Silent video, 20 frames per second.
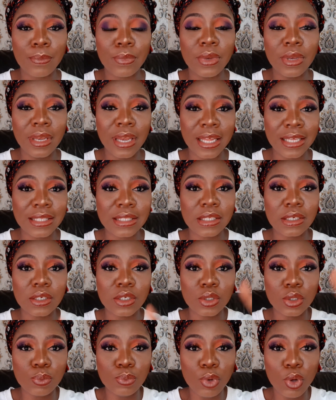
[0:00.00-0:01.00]
nestle
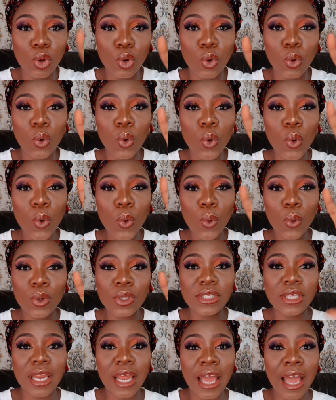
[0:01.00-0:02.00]
Milo
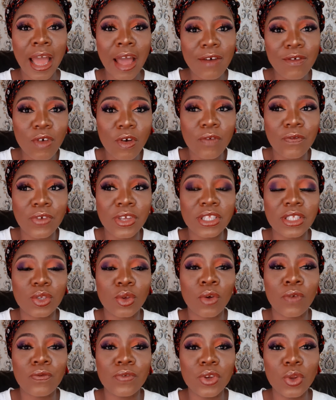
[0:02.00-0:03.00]
container, half of it
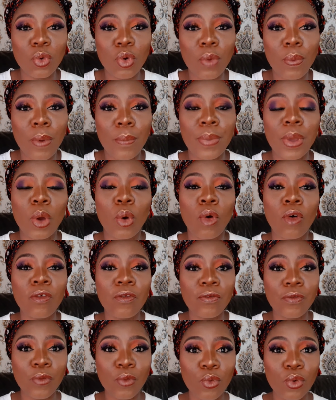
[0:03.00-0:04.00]
of Negro pepper, or
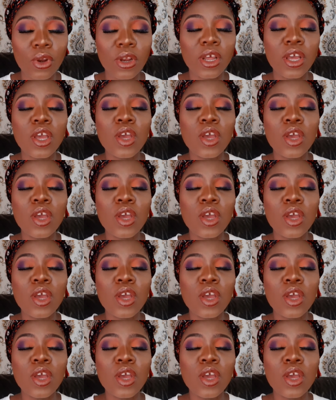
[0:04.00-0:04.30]
full.